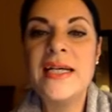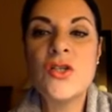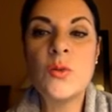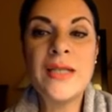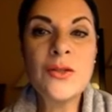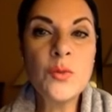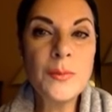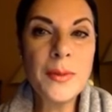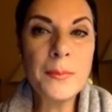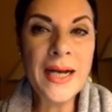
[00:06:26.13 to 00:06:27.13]
So that
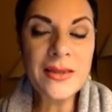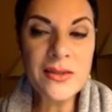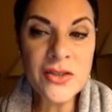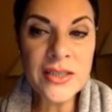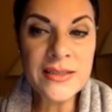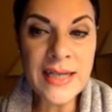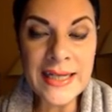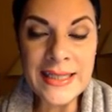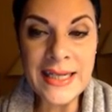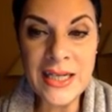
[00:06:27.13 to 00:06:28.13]
will be my third
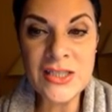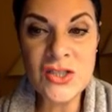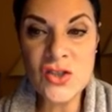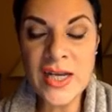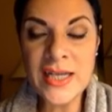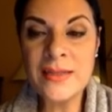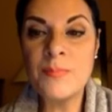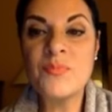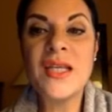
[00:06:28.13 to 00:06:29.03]
and last trade.